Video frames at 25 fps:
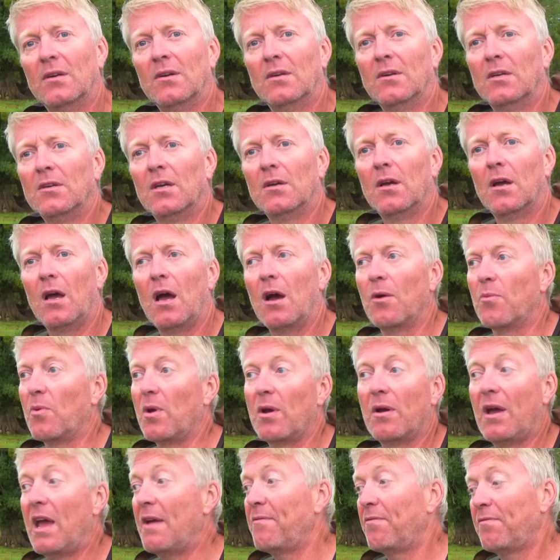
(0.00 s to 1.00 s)
home. Oh
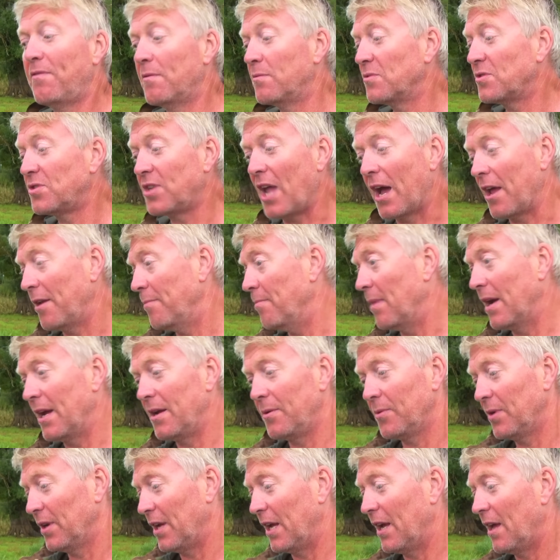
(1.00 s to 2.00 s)
well, everything was done,
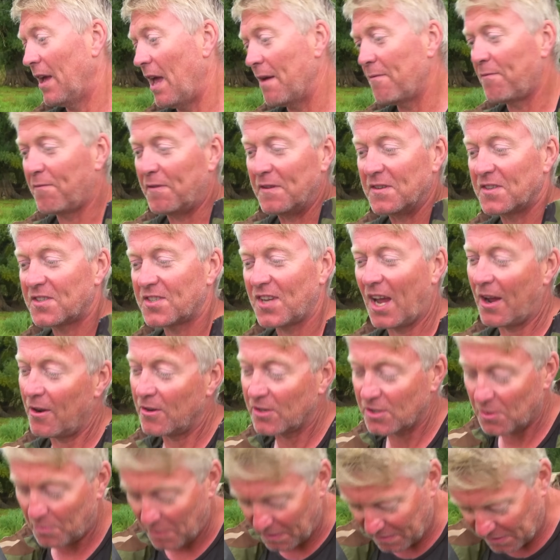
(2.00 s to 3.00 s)
mate. When everything's
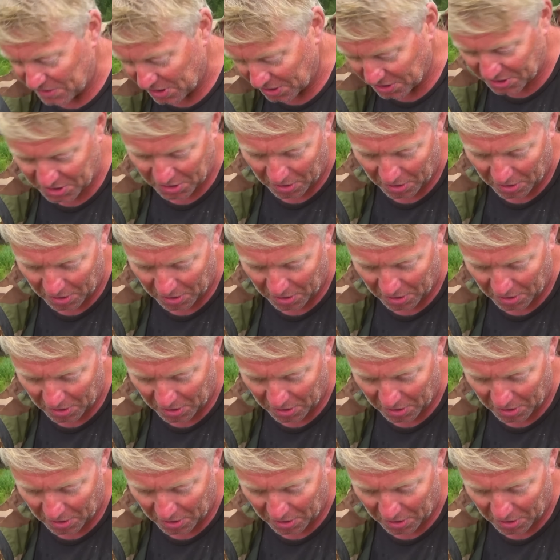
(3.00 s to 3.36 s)
soaked, and we've just